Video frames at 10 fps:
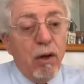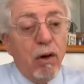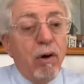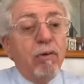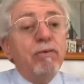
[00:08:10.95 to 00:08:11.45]

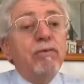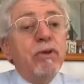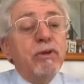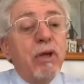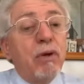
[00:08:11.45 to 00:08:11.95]
of
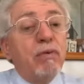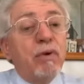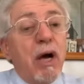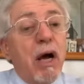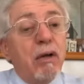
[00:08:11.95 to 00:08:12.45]
the Son of
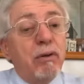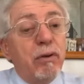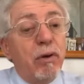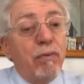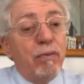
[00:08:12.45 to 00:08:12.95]
God,
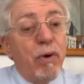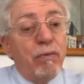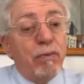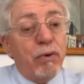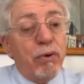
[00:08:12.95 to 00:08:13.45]
of